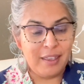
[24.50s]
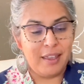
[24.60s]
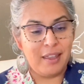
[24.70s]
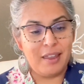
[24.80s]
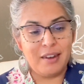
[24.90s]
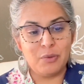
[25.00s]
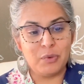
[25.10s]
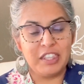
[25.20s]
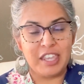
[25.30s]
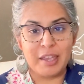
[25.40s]
and
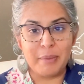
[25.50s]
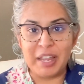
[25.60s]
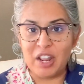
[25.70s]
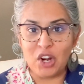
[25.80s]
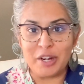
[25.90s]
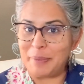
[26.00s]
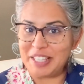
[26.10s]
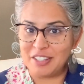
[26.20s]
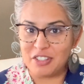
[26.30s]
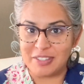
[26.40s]
really get my art
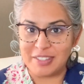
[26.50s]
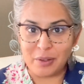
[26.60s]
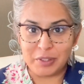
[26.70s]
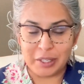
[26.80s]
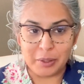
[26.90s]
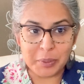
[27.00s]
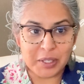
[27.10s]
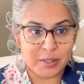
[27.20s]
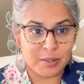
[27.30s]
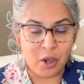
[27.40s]
messages out there,
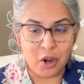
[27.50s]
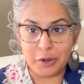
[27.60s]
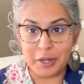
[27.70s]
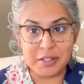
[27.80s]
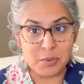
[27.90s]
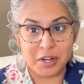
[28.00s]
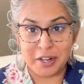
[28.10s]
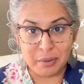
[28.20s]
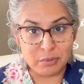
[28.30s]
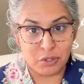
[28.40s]
because art is what
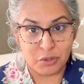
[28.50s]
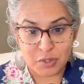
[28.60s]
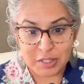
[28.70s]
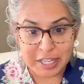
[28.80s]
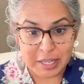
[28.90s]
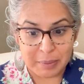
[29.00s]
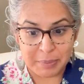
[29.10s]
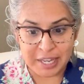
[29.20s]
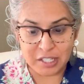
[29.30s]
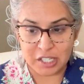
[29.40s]
I am truly
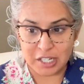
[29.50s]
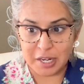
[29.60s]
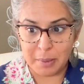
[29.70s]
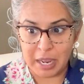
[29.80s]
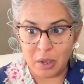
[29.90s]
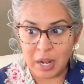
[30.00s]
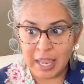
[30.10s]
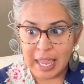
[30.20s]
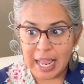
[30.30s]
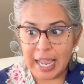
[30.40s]
passionate about,
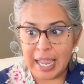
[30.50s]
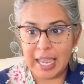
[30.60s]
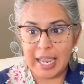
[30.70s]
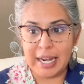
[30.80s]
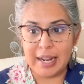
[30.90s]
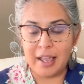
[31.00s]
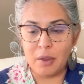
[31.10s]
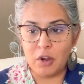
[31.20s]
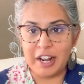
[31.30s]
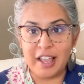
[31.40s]
and I
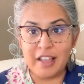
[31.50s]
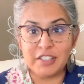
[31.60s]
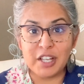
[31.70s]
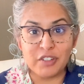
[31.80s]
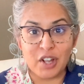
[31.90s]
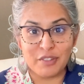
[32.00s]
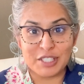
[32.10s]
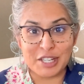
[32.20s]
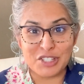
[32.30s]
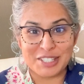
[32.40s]
want to have tough
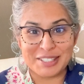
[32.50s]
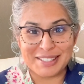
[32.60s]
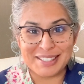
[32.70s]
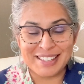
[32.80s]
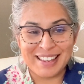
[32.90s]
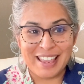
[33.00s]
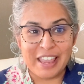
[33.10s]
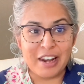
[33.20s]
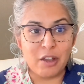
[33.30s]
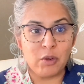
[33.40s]
conversations,
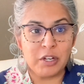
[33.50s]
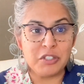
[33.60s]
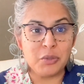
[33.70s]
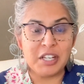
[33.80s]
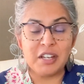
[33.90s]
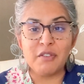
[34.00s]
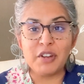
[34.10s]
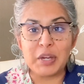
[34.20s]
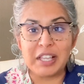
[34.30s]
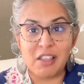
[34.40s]
and I want to do it in a
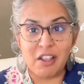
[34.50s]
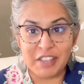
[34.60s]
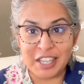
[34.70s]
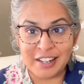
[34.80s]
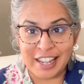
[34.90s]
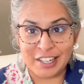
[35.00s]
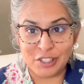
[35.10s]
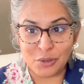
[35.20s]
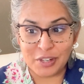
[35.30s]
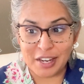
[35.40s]
very loving and
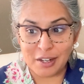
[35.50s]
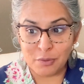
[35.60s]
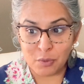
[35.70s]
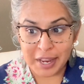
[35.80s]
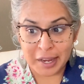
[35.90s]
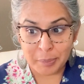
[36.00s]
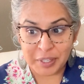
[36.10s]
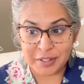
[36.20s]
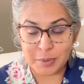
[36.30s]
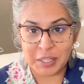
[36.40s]
creative way,
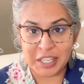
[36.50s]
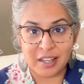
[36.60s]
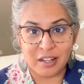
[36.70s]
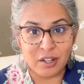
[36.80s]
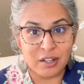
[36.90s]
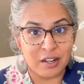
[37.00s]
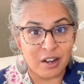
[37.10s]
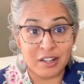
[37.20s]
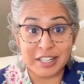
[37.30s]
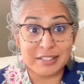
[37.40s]
because being an
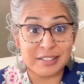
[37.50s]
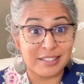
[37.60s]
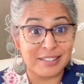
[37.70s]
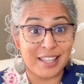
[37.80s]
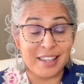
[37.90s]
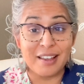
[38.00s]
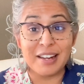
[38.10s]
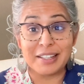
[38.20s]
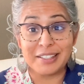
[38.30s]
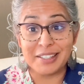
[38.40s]
artist is
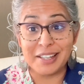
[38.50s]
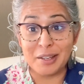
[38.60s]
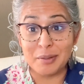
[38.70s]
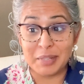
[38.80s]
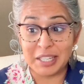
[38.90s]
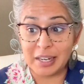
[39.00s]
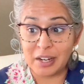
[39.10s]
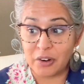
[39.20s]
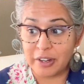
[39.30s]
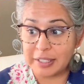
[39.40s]
chaotic, and being
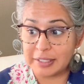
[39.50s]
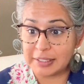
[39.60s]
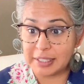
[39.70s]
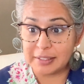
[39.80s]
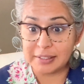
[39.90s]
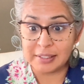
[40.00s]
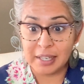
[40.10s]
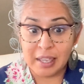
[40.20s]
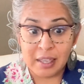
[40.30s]
an artist is